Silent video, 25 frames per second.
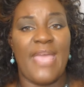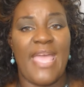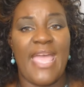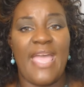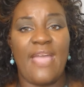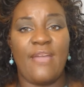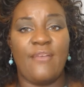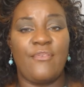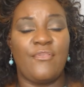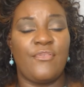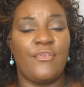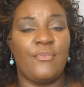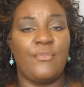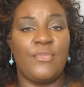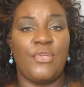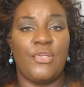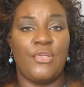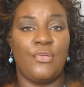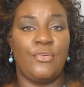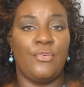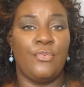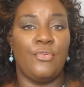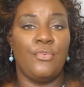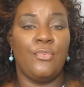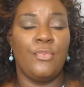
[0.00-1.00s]
back from
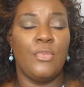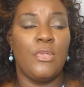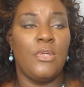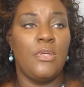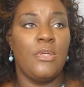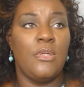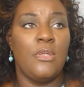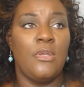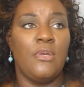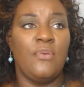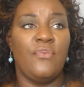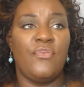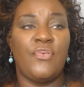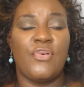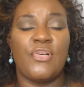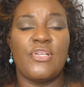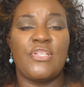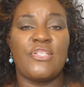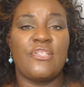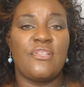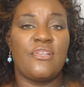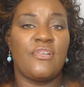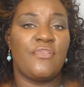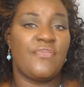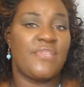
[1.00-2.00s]
you for
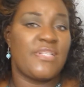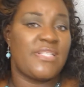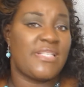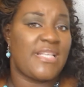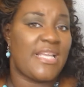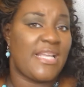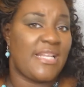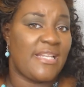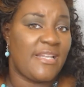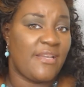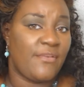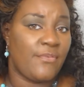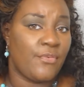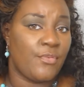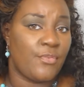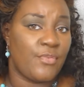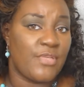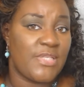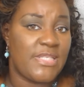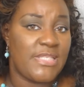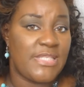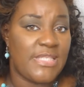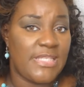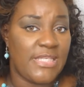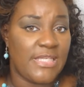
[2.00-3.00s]
a service I never
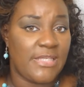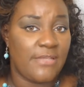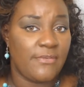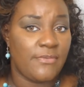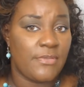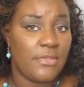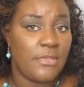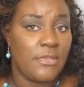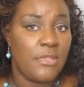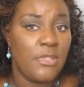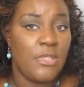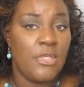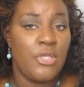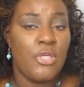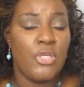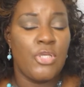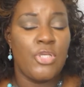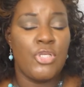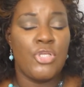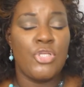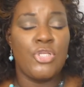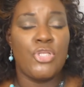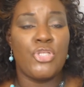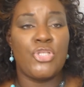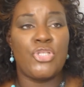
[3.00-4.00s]
received.
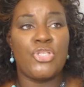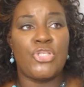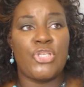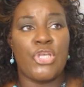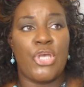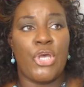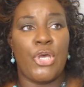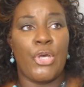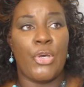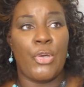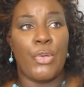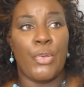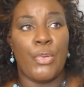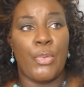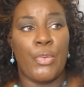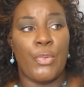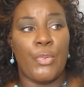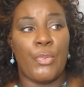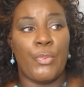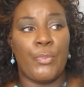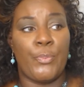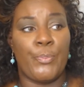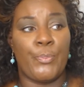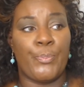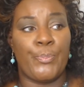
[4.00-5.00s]

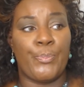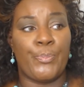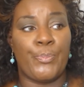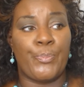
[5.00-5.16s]
So